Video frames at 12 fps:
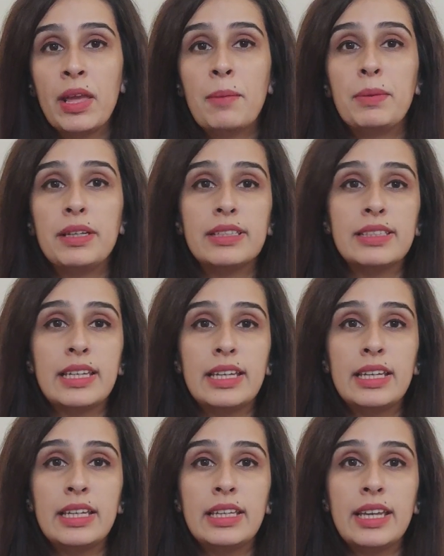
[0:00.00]
because
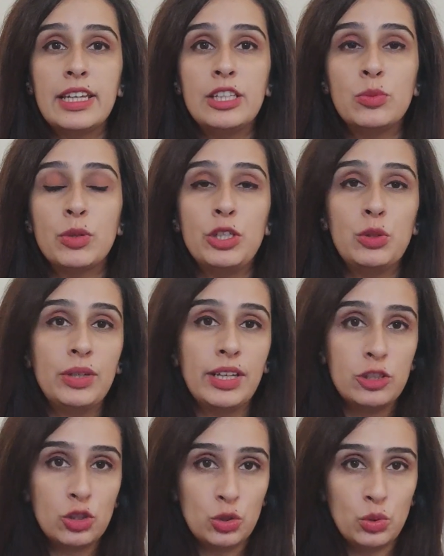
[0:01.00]
in a case where you get
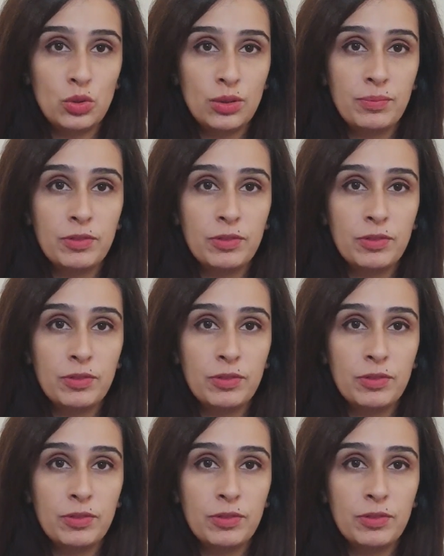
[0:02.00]
sued,